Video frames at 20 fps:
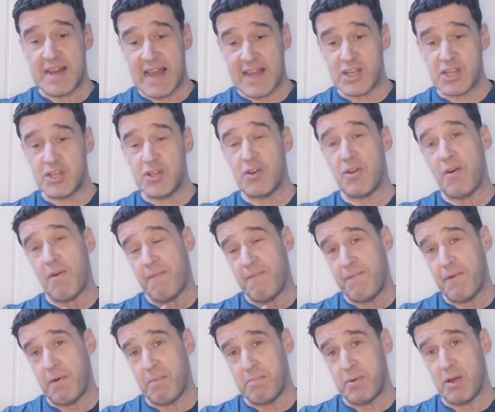
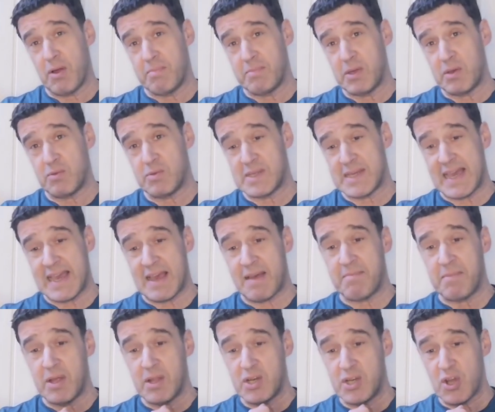
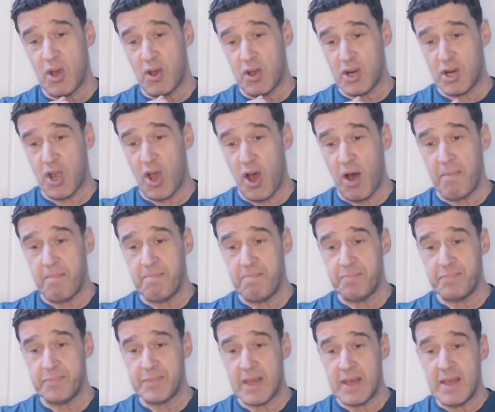nationalfootballmuseum.com.